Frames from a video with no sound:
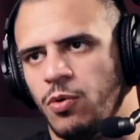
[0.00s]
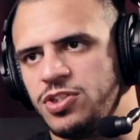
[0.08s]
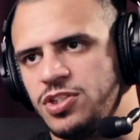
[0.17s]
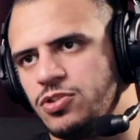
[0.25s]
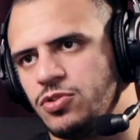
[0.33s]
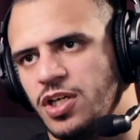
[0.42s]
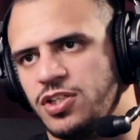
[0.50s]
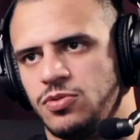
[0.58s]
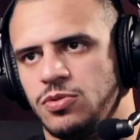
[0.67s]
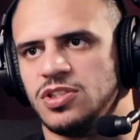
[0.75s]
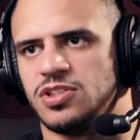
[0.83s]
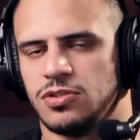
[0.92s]
I wanted to get
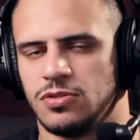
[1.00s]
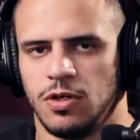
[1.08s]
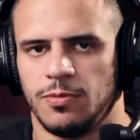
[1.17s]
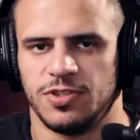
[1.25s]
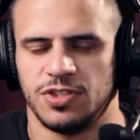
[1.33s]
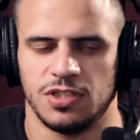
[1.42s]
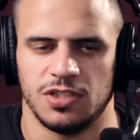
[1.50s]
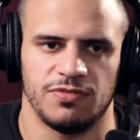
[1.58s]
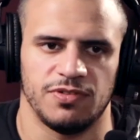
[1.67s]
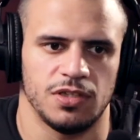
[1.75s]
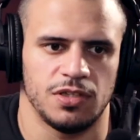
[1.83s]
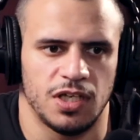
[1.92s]
students into competition
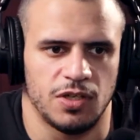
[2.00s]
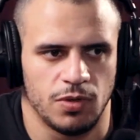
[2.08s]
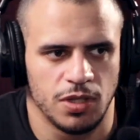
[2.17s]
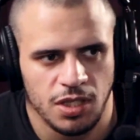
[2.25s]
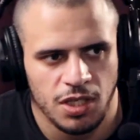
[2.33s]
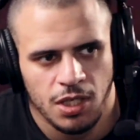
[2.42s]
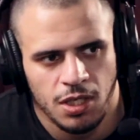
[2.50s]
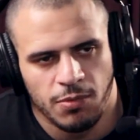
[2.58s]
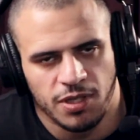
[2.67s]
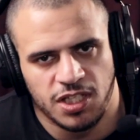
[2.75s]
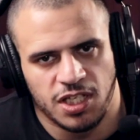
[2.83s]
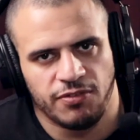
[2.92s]
definitely and win,
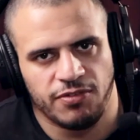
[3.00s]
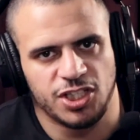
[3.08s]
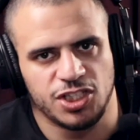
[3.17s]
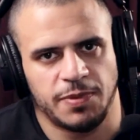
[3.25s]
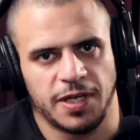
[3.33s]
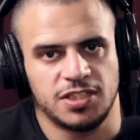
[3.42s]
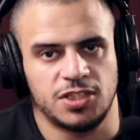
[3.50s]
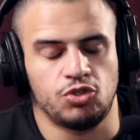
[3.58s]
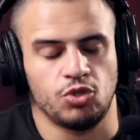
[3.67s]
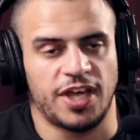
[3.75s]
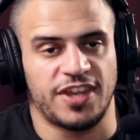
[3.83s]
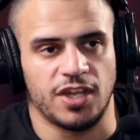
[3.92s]
but I never expected
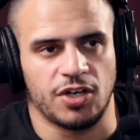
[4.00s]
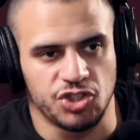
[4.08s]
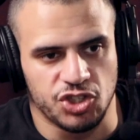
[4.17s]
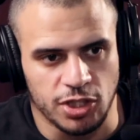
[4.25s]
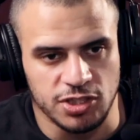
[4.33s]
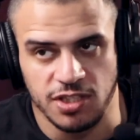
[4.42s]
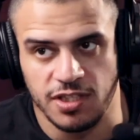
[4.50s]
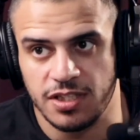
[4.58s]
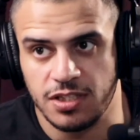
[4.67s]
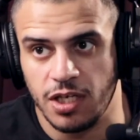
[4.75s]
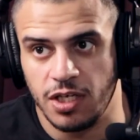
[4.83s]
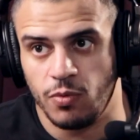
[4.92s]
to get the results
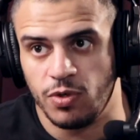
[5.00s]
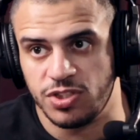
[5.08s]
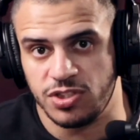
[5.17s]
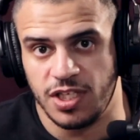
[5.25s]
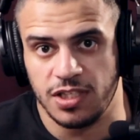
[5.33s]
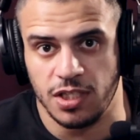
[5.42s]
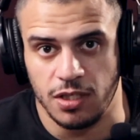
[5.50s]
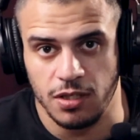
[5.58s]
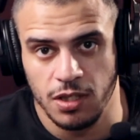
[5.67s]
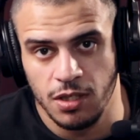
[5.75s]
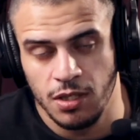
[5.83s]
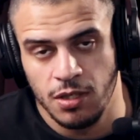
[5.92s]
that I was getting.
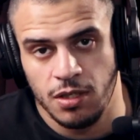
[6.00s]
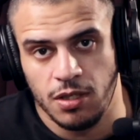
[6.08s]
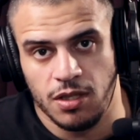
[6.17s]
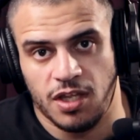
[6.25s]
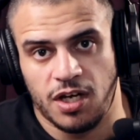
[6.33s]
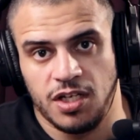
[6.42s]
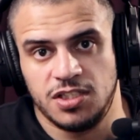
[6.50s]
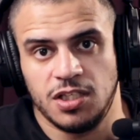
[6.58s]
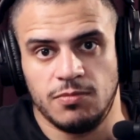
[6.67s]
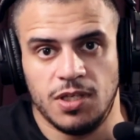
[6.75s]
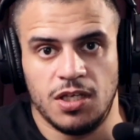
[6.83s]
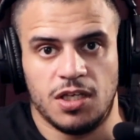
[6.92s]
The reason
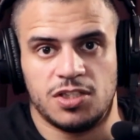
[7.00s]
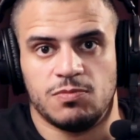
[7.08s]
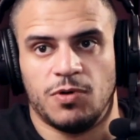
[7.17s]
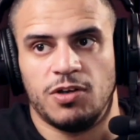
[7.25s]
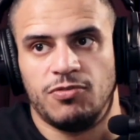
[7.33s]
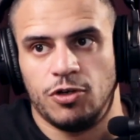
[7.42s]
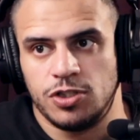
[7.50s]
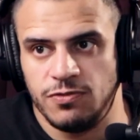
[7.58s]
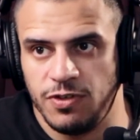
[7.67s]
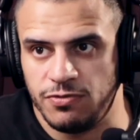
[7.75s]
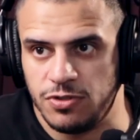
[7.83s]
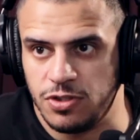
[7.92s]
being is my philosophy
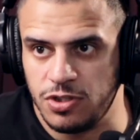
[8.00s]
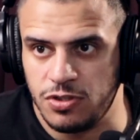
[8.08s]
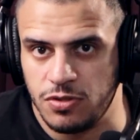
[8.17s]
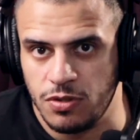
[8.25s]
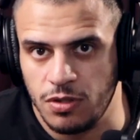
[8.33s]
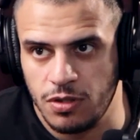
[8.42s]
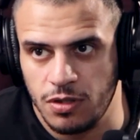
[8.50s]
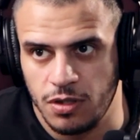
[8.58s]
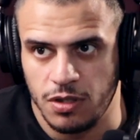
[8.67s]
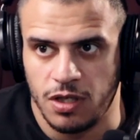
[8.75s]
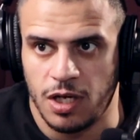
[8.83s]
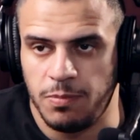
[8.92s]
of jiu-jitsu,
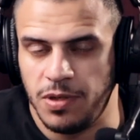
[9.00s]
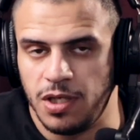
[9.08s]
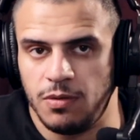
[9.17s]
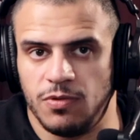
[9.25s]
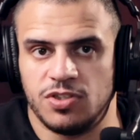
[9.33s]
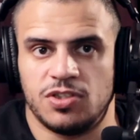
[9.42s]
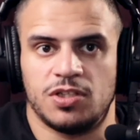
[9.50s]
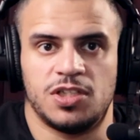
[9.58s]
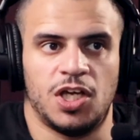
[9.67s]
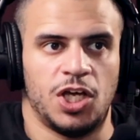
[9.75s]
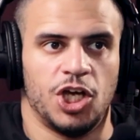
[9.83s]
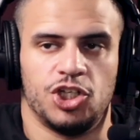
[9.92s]
grappling, martial arts,
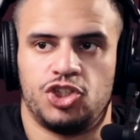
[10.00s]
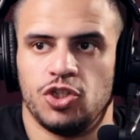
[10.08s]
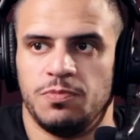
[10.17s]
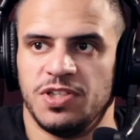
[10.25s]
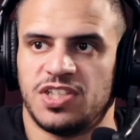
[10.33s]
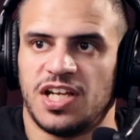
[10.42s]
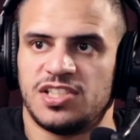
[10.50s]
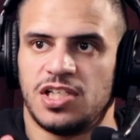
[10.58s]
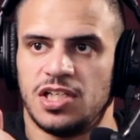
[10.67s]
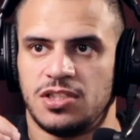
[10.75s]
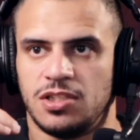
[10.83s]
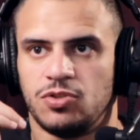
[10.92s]
it should be
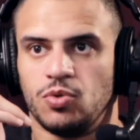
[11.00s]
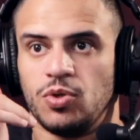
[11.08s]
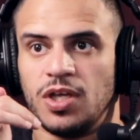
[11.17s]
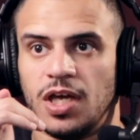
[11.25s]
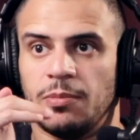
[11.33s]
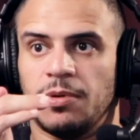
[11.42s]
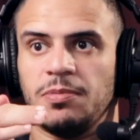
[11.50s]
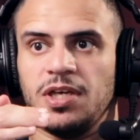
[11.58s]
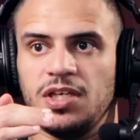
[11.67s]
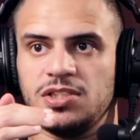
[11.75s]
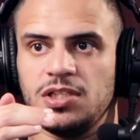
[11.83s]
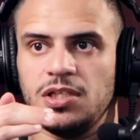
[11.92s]
translated to the MMA
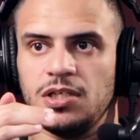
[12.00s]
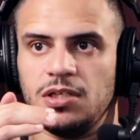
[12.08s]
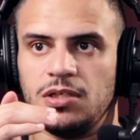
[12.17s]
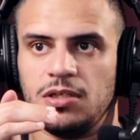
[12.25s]
easily.